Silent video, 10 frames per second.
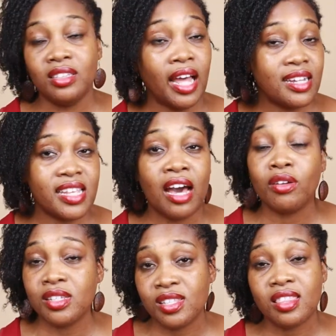lights
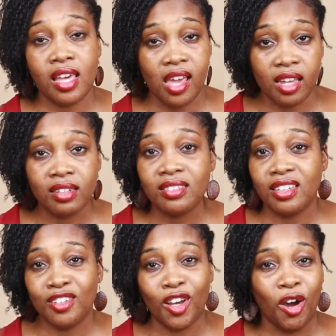out is the thing.
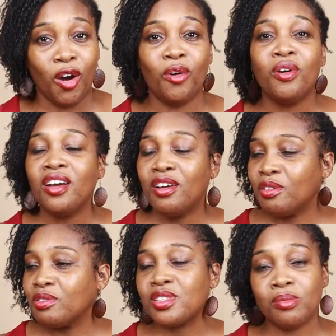You know,
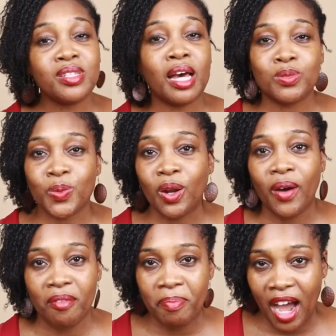sometimes we
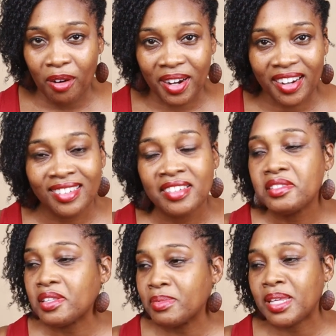don't have power.
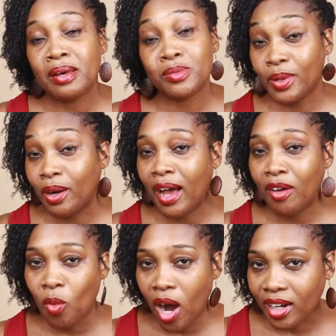Sometimes we don't
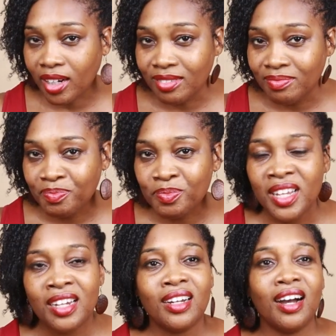have water.
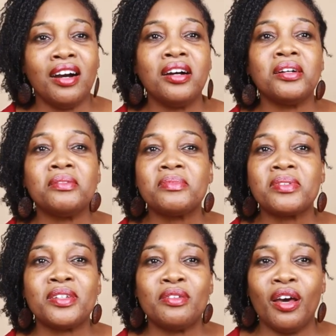
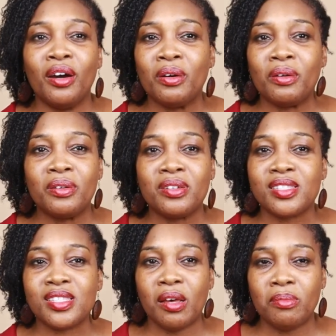Um, you know,
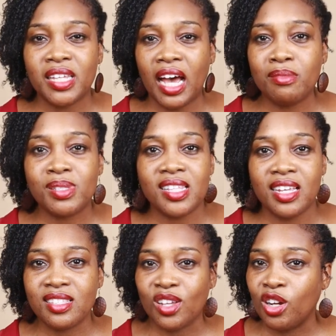sometimes
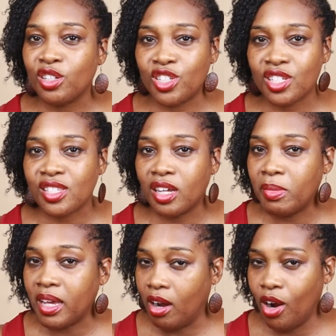things are just going
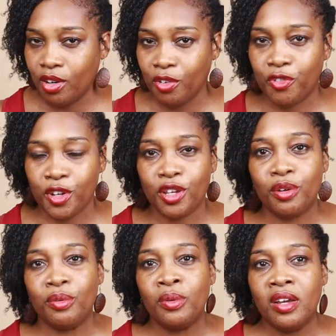to be harder for
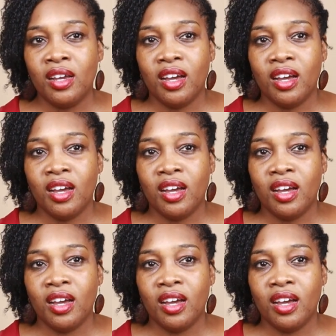you,